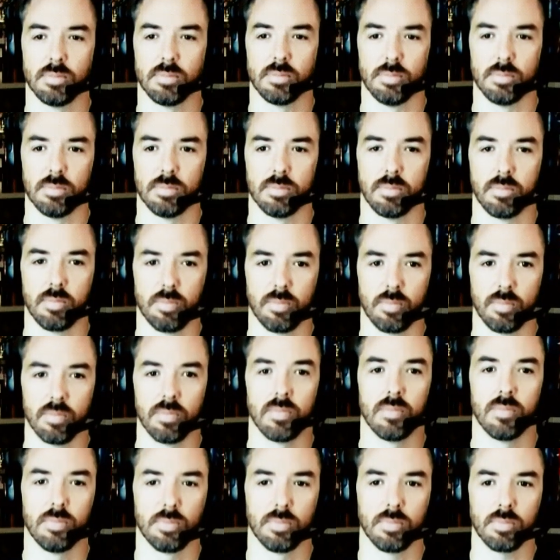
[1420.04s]
thank you very much
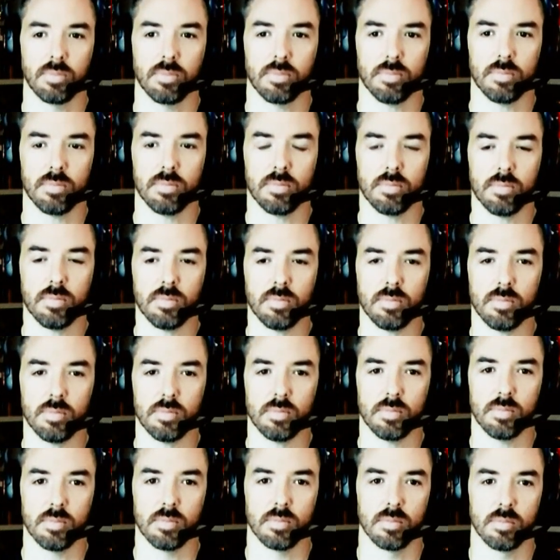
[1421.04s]
for being here. Before we
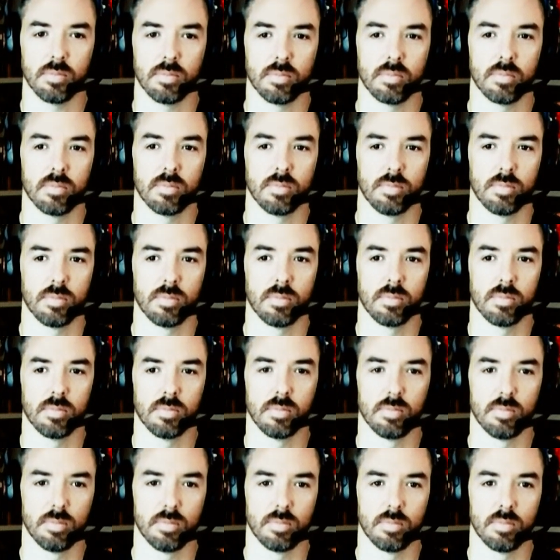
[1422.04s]
say goodbye, if there's
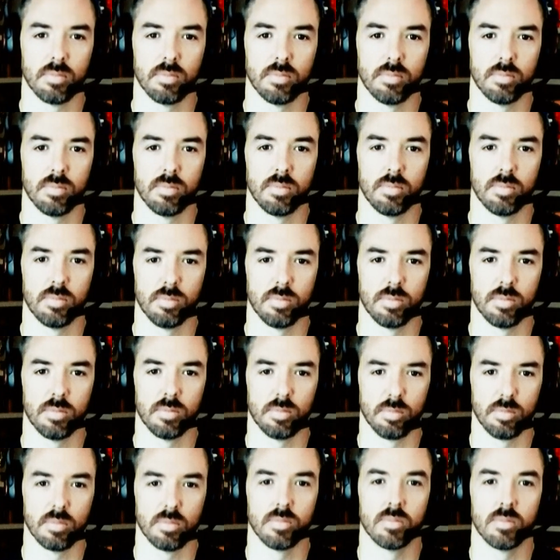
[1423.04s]
something you want to
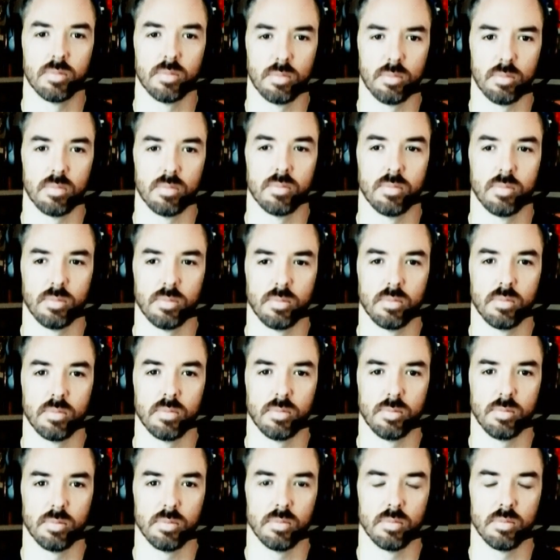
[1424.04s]
say to your Spanish
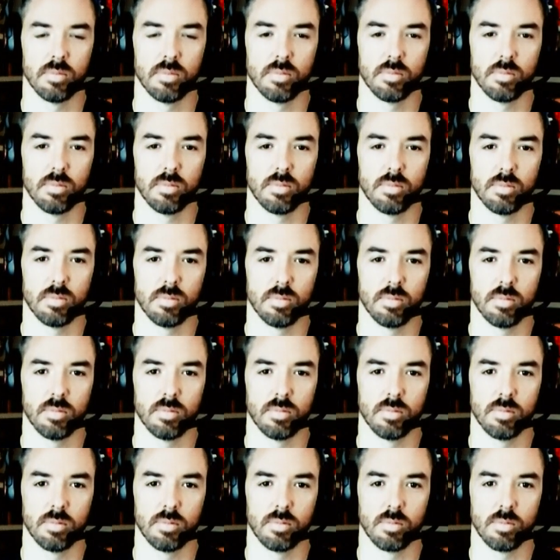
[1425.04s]
fans, to your Spanish
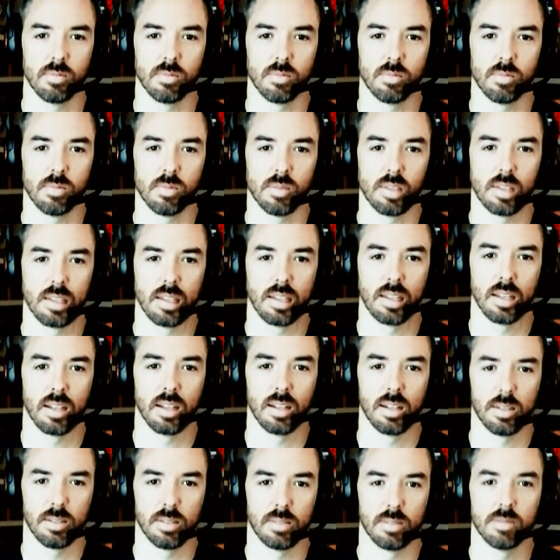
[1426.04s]
community,
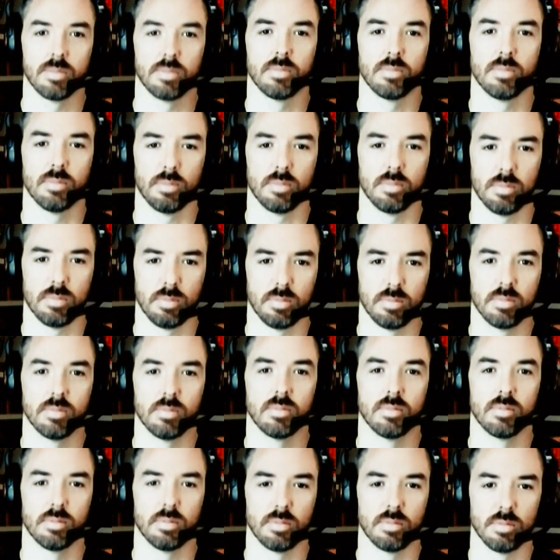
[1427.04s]
the
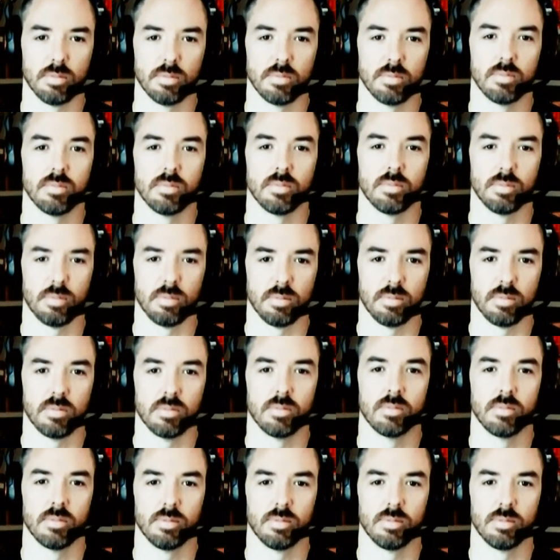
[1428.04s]
floor is yours.